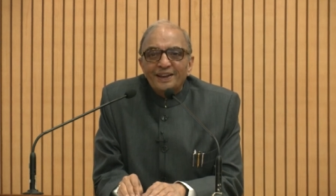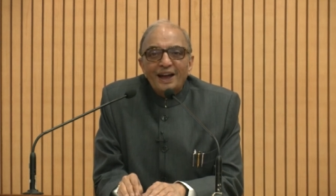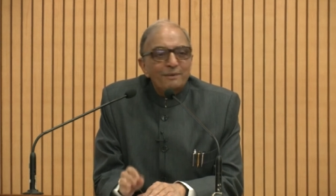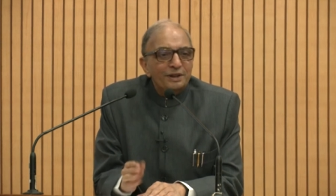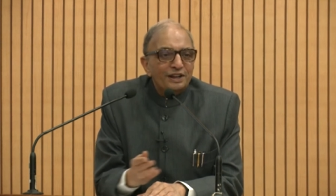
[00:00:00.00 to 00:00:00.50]

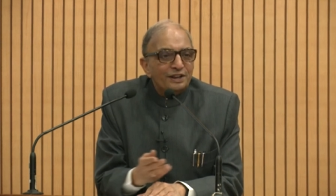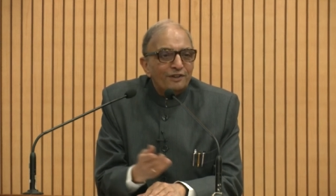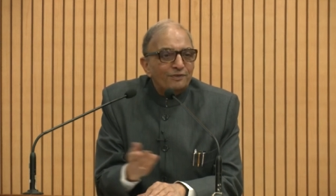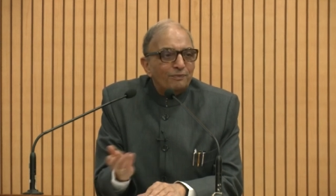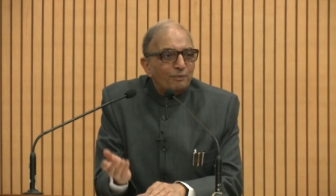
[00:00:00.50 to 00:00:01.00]
I mean, this is
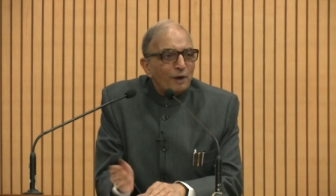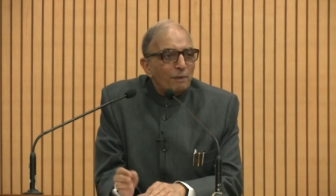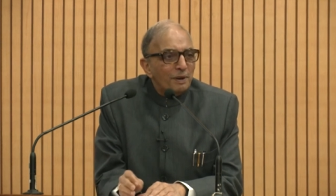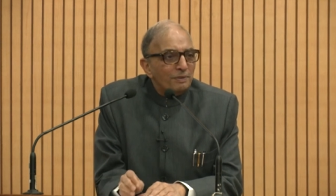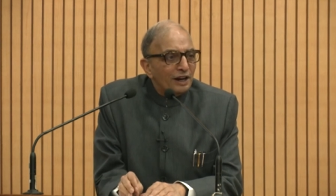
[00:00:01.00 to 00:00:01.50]
a
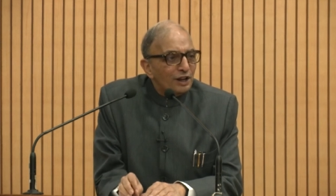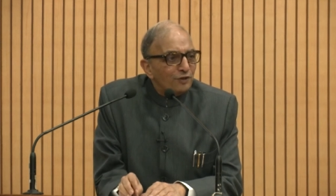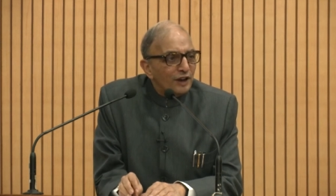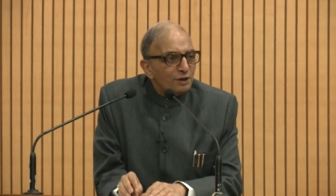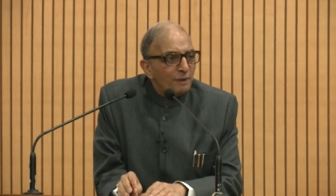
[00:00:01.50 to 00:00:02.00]
problem that is
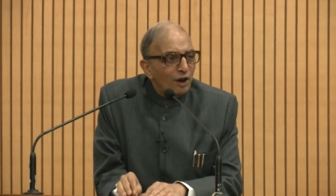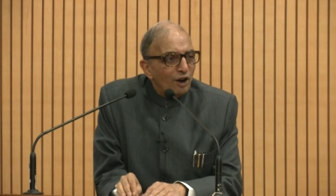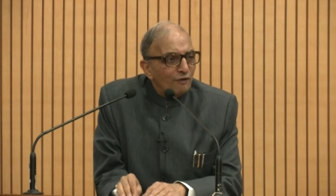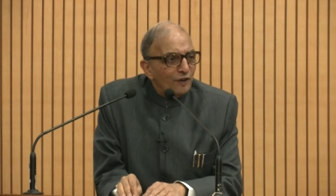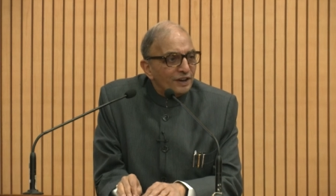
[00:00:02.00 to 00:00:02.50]
faced by
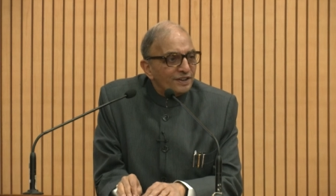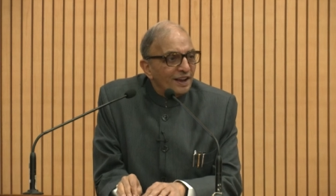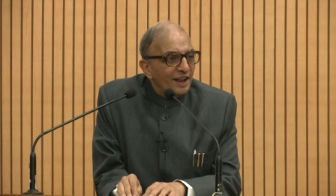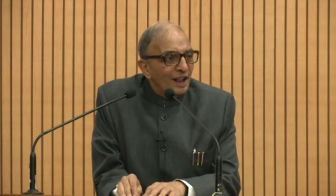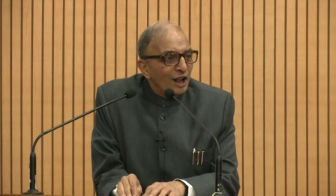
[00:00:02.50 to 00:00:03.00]
all of us.
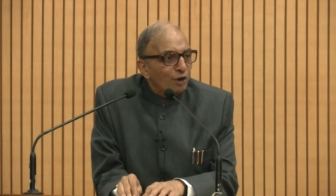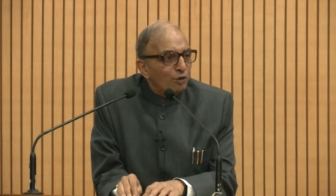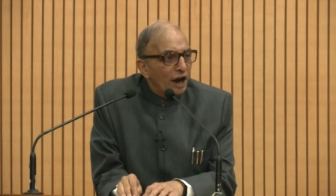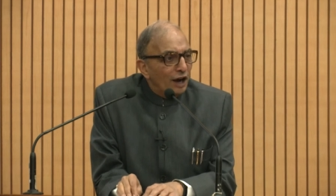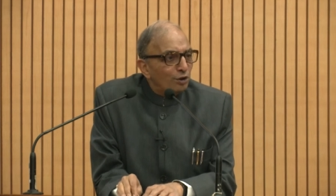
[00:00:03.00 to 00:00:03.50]

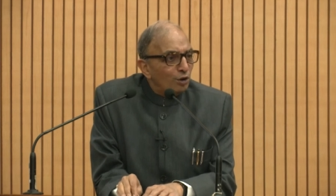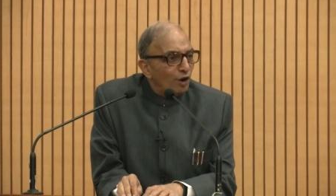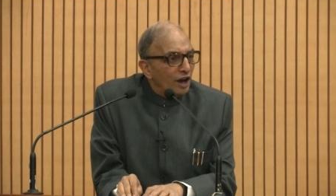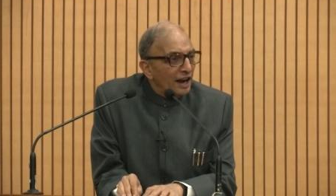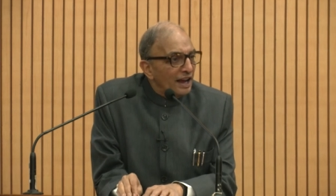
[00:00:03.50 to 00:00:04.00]
We had to
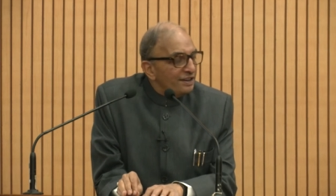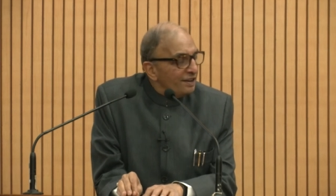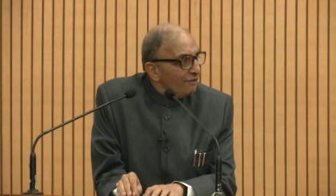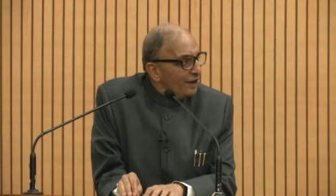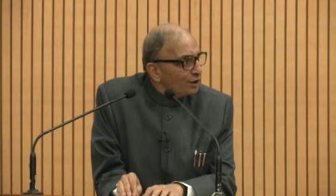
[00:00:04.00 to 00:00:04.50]
draw a line
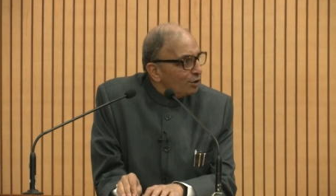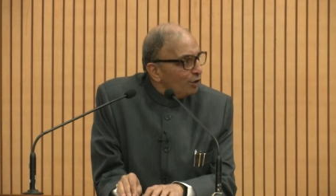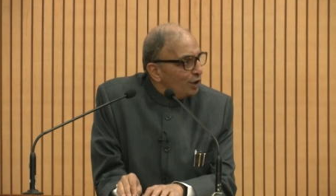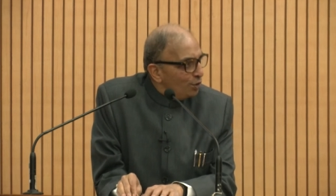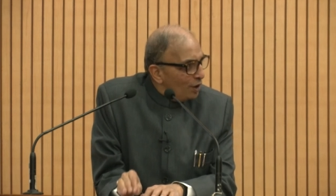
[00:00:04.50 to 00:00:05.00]
somewhere, so
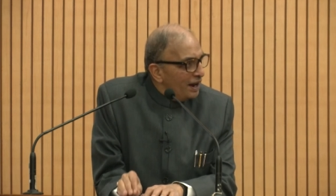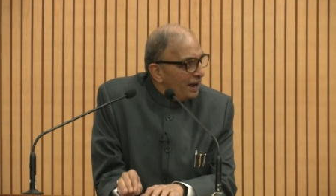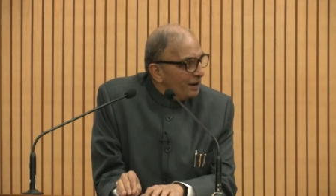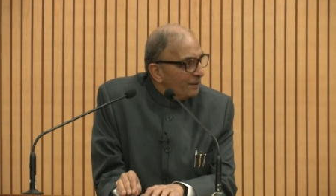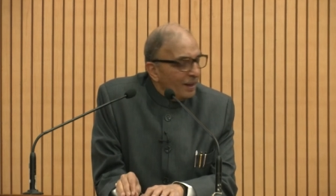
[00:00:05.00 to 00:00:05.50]
we drew a
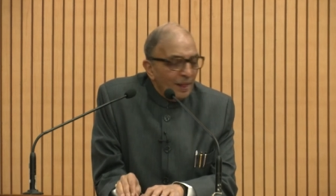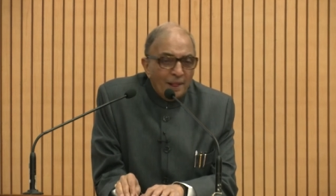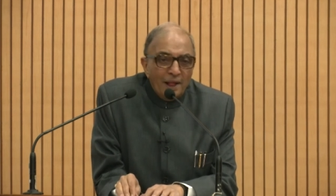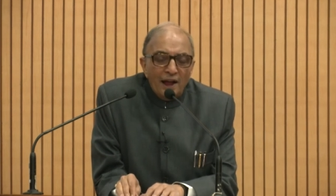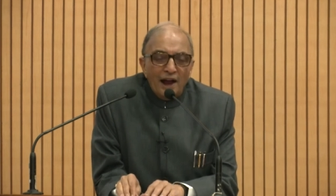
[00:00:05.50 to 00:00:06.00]
line,
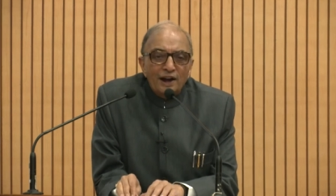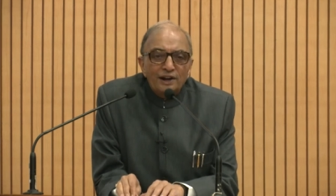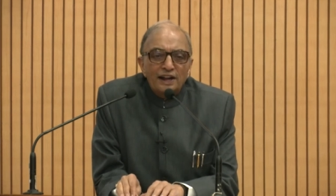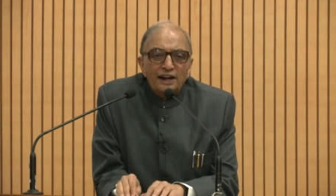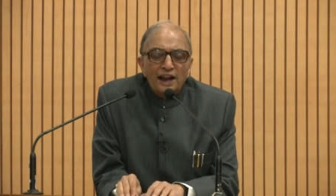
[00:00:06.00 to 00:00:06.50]

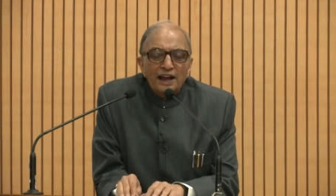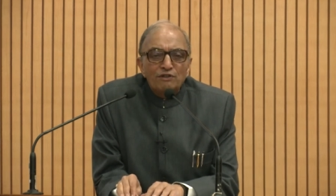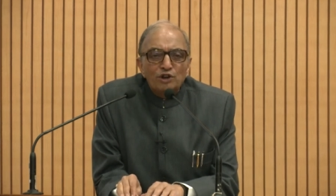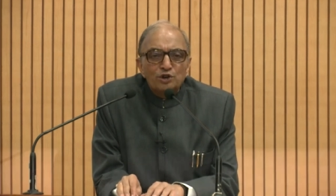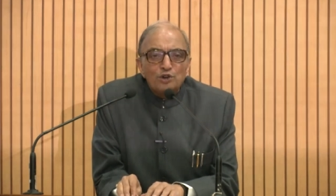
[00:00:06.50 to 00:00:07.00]
and that line was